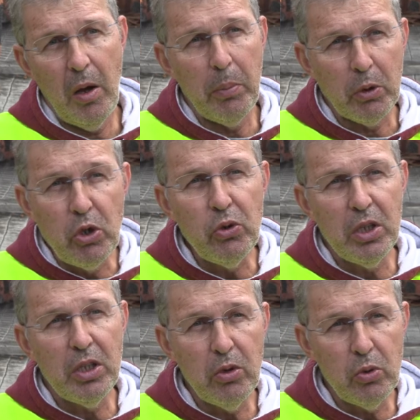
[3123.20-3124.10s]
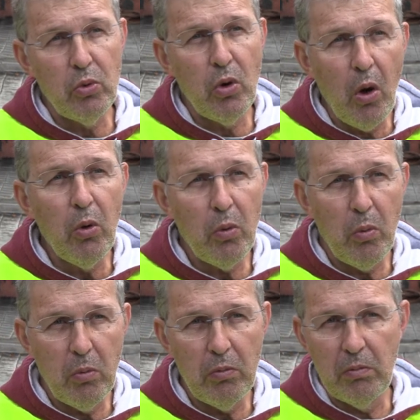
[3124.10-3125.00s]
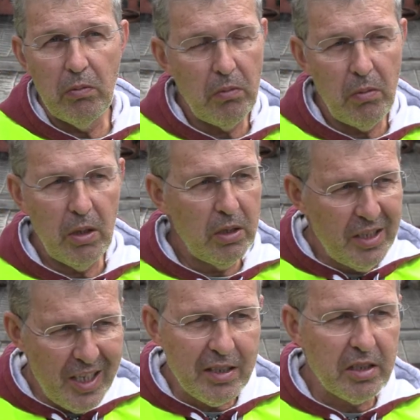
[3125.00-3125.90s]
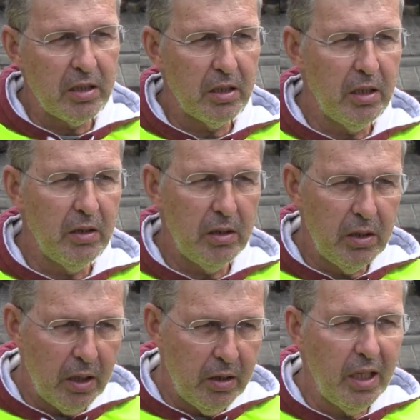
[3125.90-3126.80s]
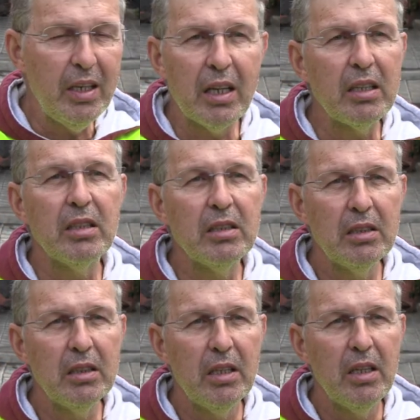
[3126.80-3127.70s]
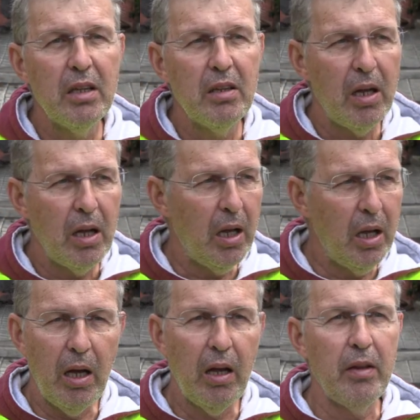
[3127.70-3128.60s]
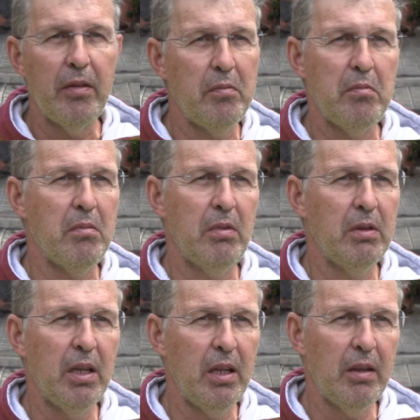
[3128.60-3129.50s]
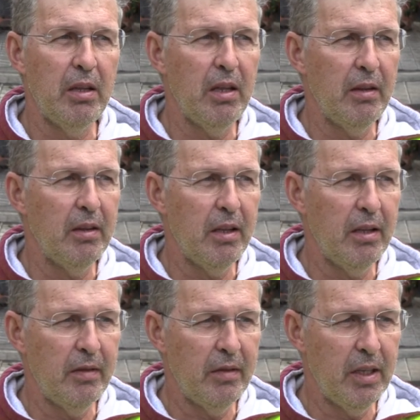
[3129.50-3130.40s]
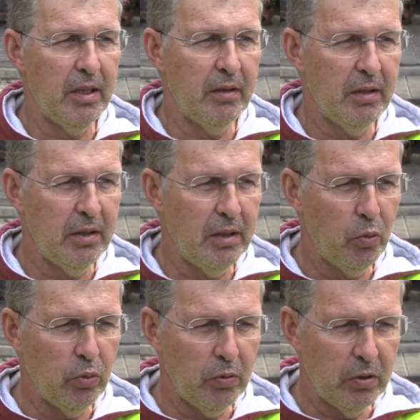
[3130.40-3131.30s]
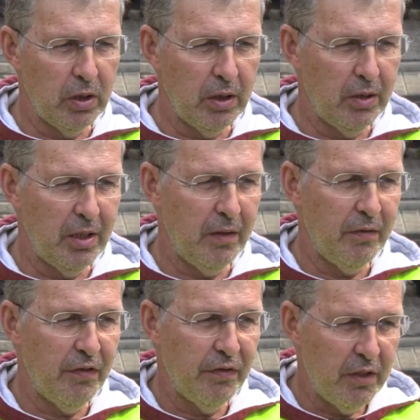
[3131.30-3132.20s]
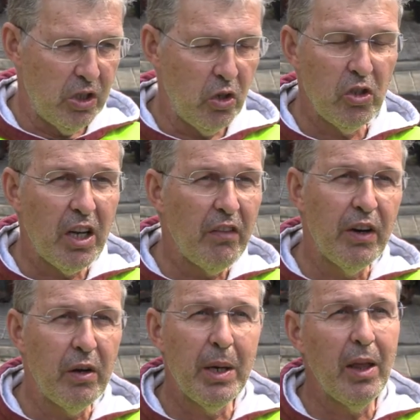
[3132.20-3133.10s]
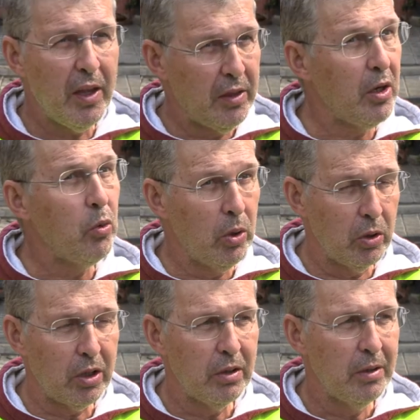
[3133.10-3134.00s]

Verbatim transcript: opportunity to know just in, in direct uh, the, the, the, the, the geological phenomena that I work.